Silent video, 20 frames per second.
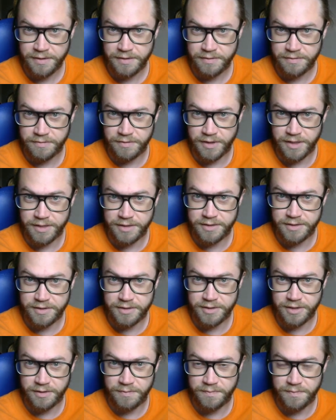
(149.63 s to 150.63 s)
Right,
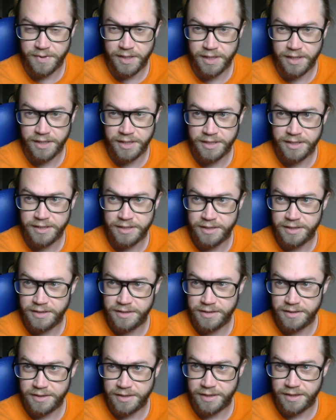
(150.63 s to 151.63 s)
so my
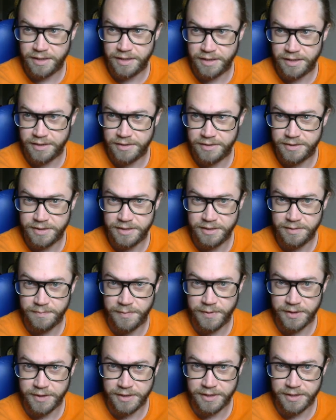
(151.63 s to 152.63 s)

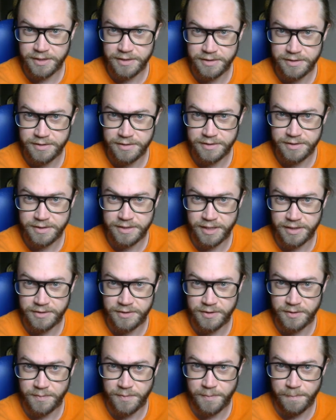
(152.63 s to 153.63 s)
debug
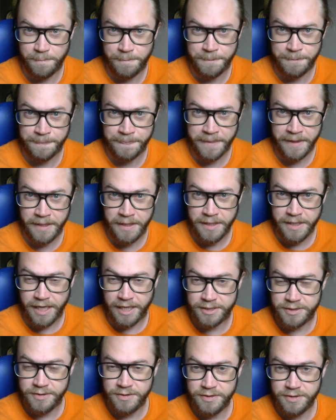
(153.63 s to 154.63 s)
setup. I
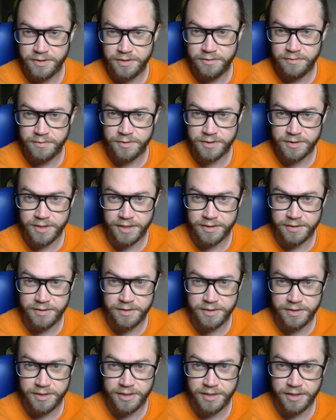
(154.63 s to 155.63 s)
didn't
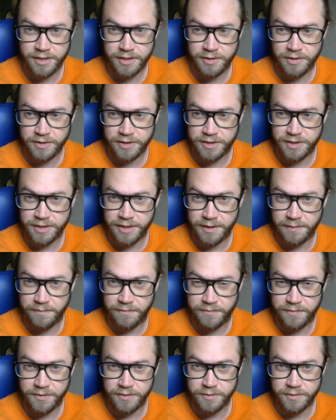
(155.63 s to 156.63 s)
look at
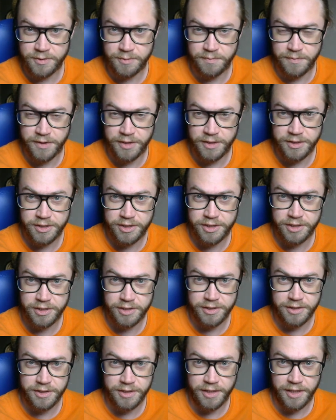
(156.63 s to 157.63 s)
libfuse
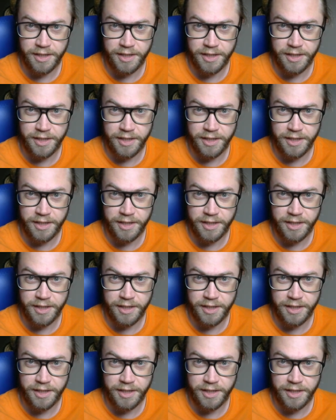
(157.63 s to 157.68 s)
much,